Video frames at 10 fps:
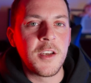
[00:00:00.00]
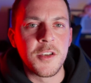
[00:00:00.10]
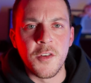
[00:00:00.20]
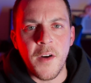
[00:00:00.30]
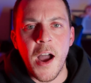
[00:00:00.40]
to
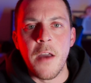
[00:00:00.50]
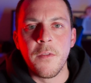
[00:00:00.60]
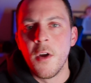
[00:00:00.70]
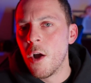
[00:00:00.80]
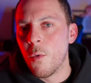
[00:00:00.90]
survive.
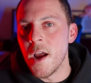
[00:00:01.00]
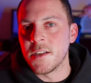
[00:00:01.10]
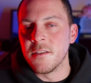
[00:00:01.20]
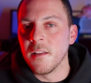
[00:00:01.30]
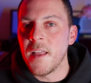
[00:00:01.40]

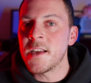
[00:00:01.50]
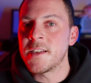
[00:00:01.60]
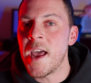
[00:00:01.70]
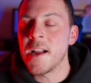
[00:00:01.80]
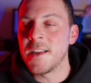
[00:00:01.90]
Whereas in the last
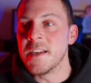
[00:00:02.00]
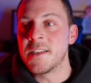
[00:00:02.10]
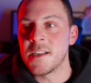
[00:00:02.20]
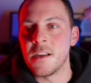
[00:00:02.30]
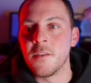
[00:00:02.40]
act, and he
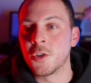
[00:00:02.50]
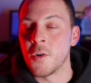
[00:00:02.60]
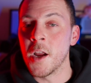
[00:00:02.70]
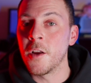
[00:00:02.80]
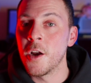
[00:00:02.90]
says it in the
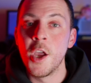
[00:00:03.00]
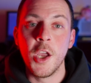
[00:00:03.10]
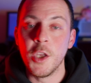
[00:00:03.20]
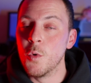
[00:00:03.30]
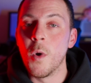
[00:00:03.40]
trailer,
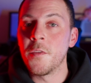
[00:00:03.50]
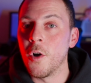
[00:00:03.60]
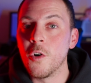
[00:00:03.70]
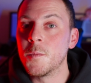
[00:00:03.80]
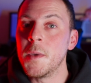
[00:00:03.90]
you want the
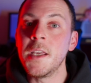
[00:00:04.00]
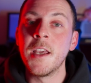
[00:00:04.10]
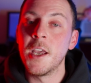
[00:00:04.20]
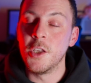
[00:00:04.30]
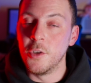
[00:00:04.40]
old
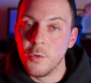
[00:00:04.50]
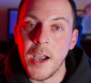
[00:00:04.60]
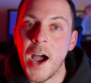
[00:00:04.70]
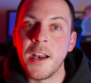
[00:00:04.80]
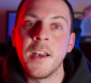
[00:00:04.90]
me, you
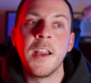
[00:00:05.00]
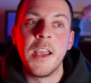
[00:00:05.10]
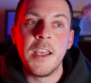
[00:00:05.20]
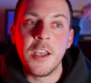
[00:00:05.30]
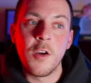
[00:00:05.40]
got it.
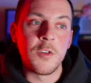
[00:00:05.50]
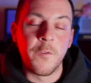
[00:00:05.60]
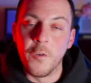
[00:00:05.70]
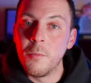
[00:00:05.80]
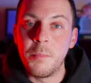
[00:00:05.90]
He goes
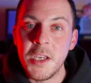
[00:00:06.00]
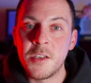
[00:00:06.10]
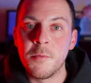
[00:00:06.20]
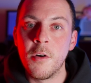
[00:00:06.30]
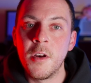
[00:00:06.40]
full
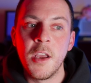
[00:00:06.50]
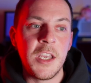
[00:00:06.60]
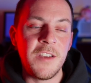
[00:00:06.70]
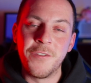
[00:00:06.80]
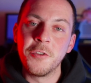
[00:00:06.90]
beast mode.
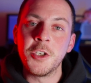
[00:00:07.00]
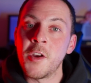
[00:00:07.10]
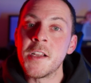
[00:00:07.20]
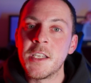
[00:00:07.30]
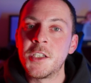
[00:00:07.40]
He fully
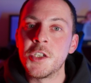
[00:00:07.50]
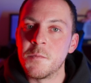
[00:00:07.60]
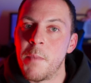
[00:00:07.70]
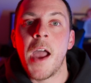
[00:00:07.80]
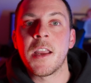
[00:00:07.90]
transitions
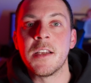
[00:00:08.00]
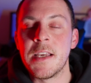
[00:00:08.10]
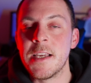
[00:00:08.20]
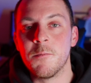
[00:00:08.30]
back into his